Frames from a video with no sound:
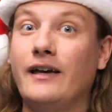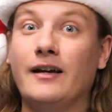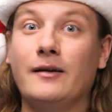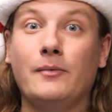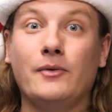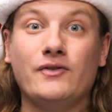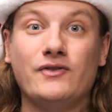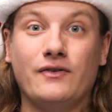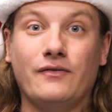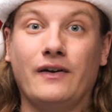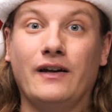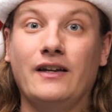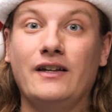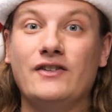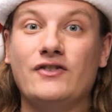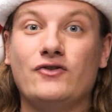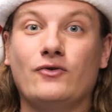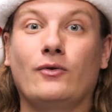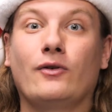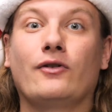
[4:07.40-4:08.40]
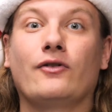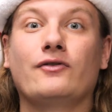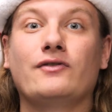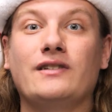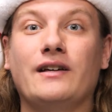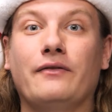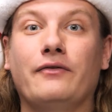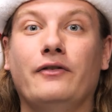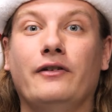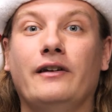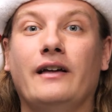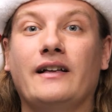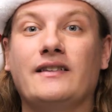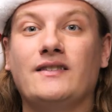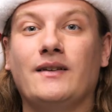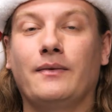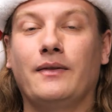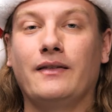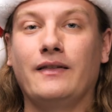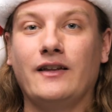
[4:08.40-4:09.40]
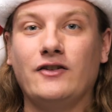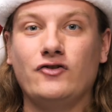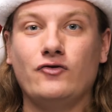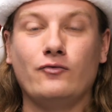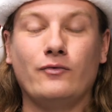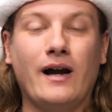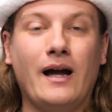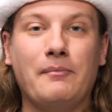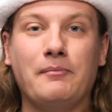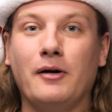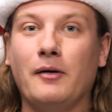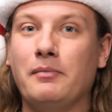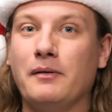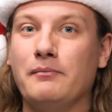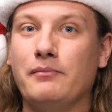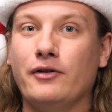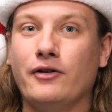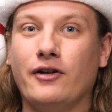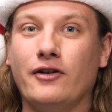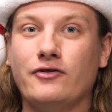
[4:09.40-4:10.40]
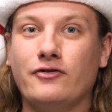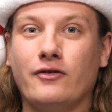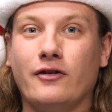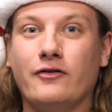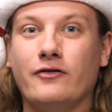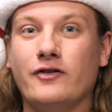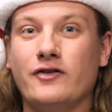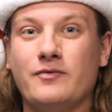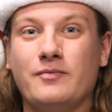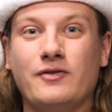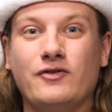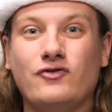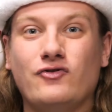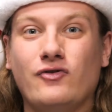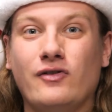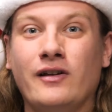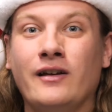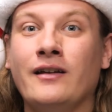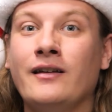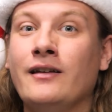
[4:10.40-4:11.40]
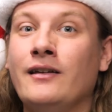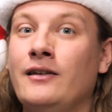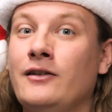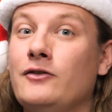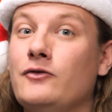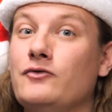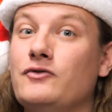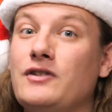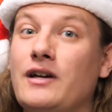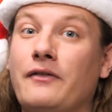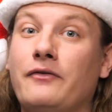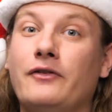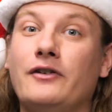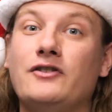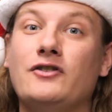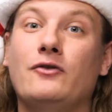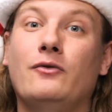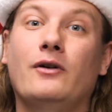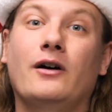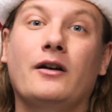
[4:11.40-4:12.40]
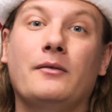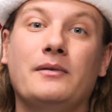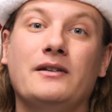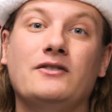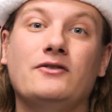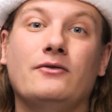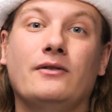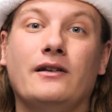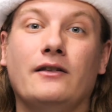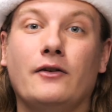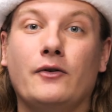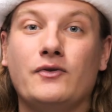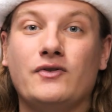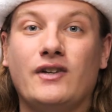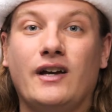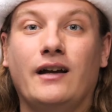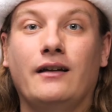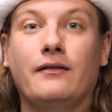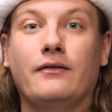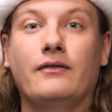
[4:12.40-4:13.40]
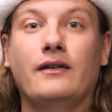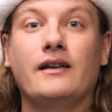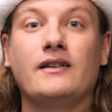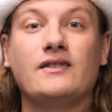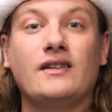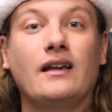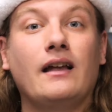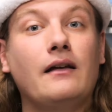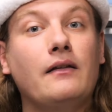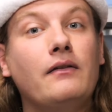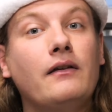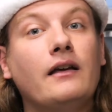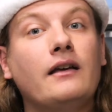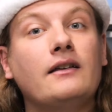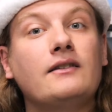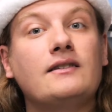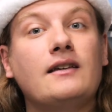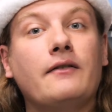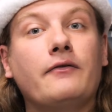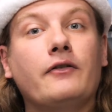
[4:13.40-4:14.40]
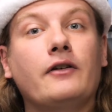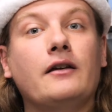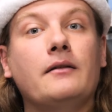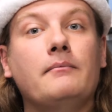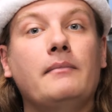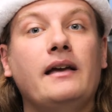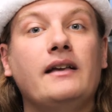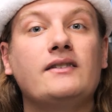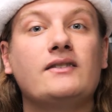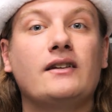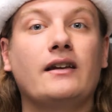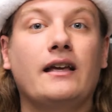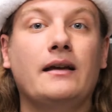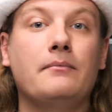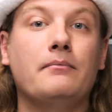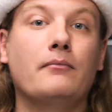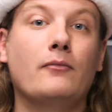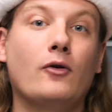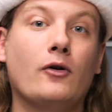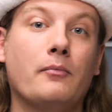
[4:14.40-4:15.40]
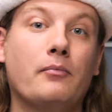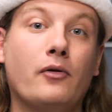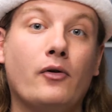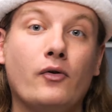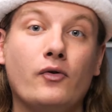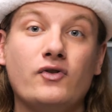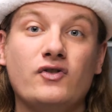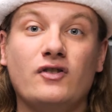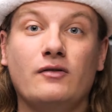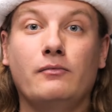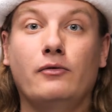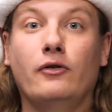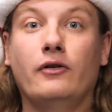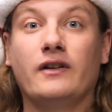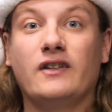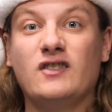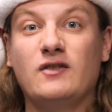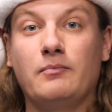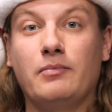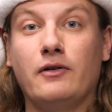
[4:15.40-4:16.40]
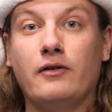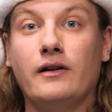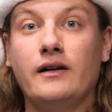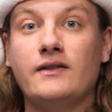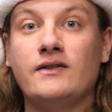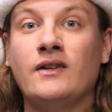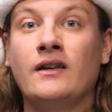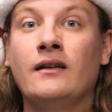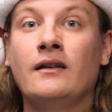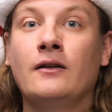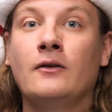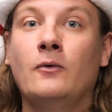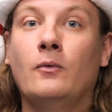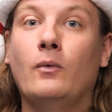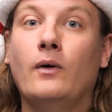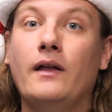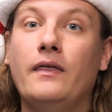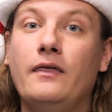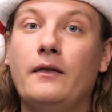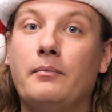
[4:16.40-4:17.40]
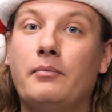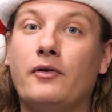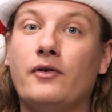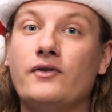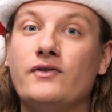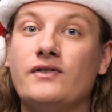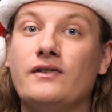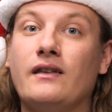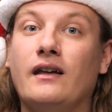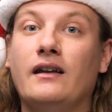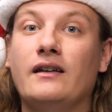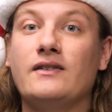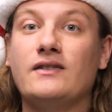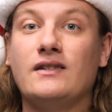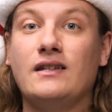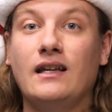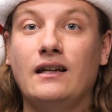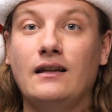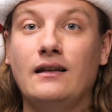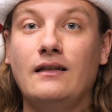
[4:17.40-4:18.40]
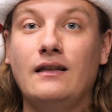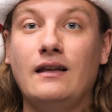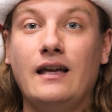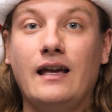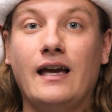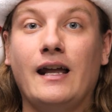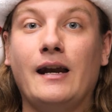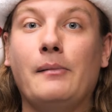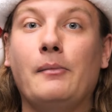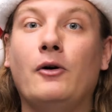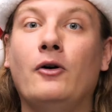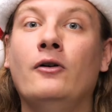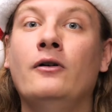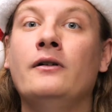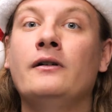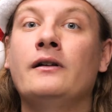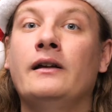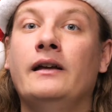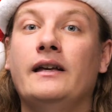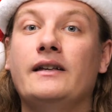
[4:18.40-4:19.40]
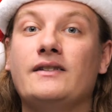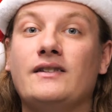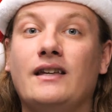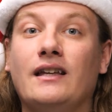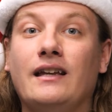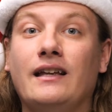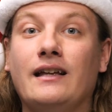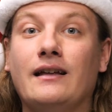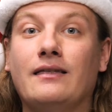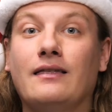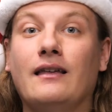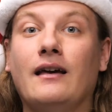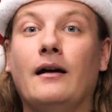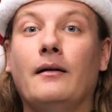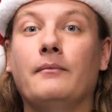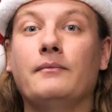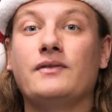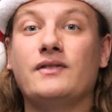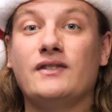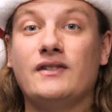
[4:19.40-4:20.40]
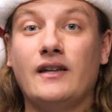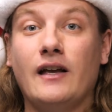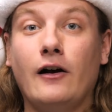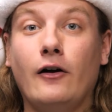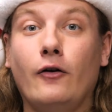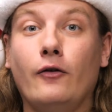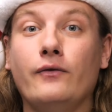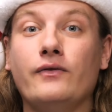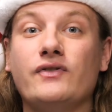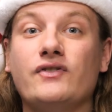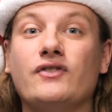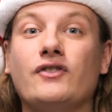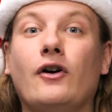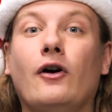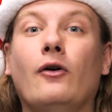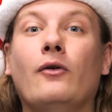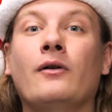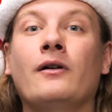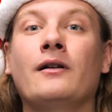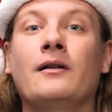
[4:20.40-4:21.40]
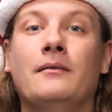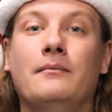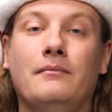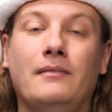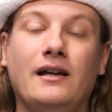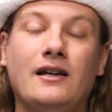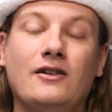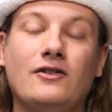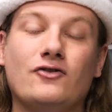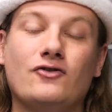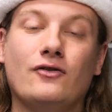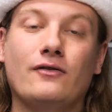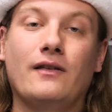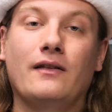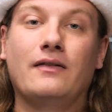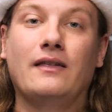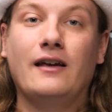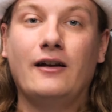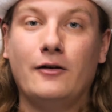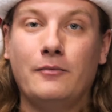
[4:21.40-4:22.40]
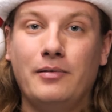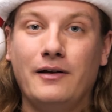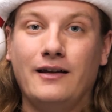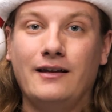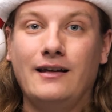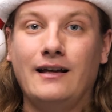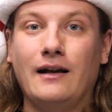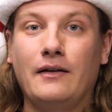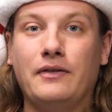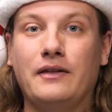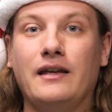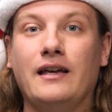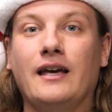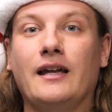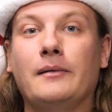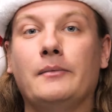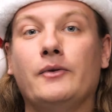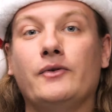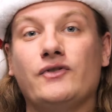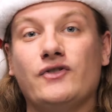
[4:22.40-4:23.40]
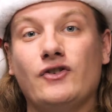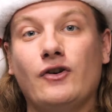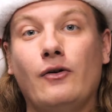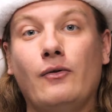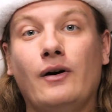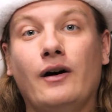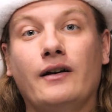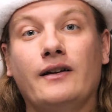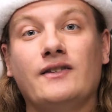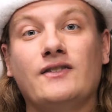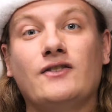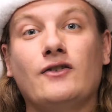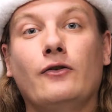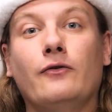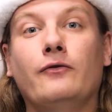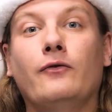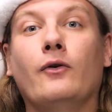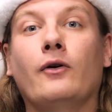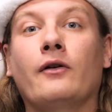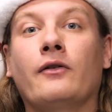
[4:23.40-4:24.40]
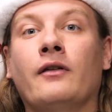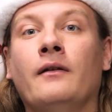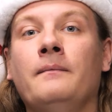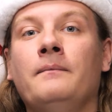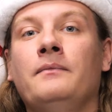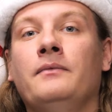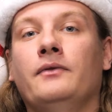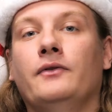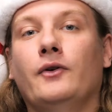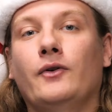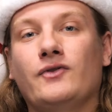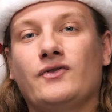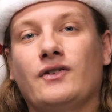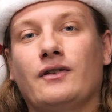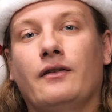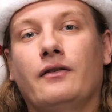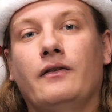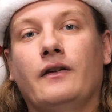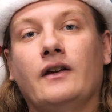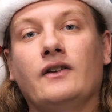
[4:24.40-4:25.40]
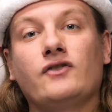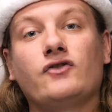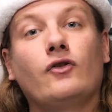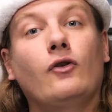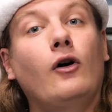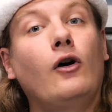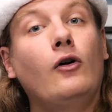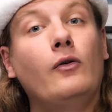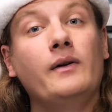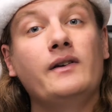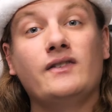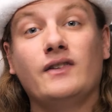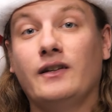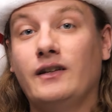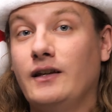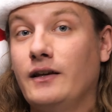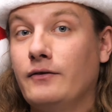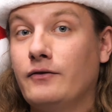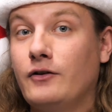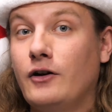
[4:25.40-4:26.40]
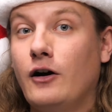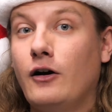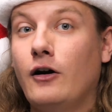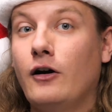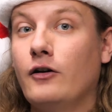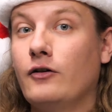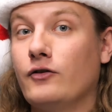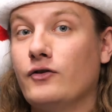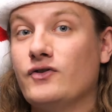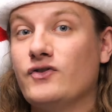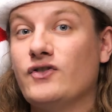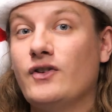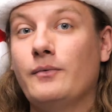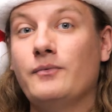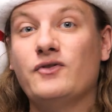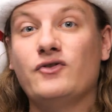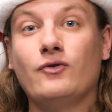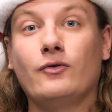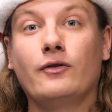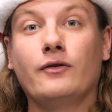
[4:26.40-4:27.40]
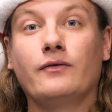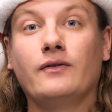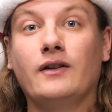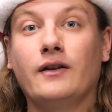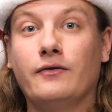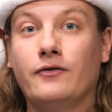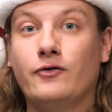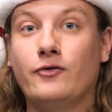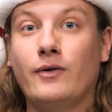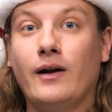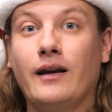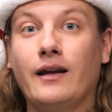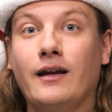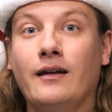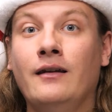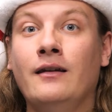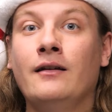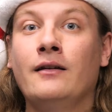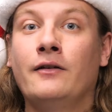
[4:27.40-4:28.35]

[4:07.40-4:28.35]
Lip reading: animals of any sort are definitely not something that you wrap up and put under a Christmas tree. You definitely don't want to be doing those kind of things, and I think it definitely makes it a more personable experience when the person that is getting the animal is getting it themselves. So making sure that they are picking out the animal, so on and so forth. Those are the things. So always a gift card or some sort of gift credit